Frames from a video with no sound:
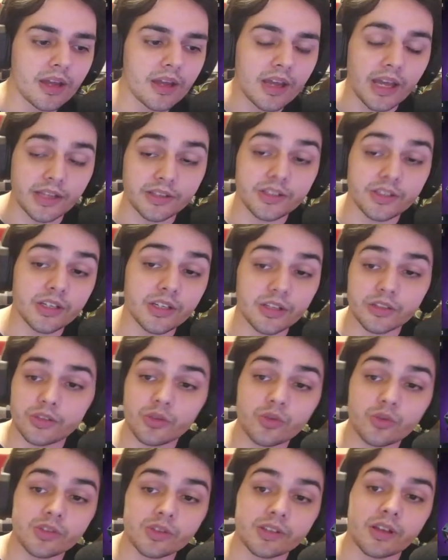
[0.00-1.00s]
And tier
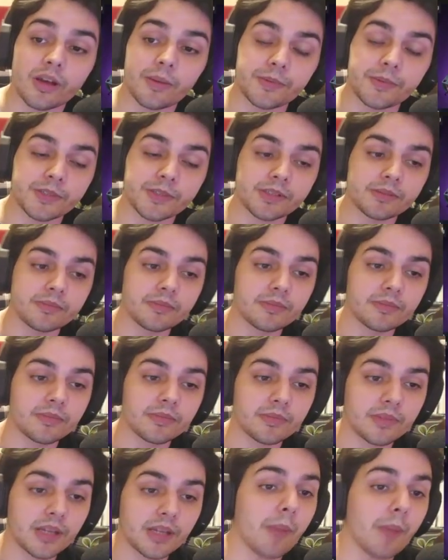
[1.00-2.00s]
2 subs
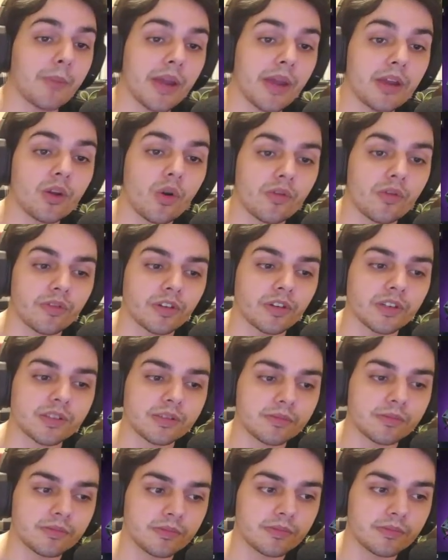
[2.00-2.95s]
get paintovers.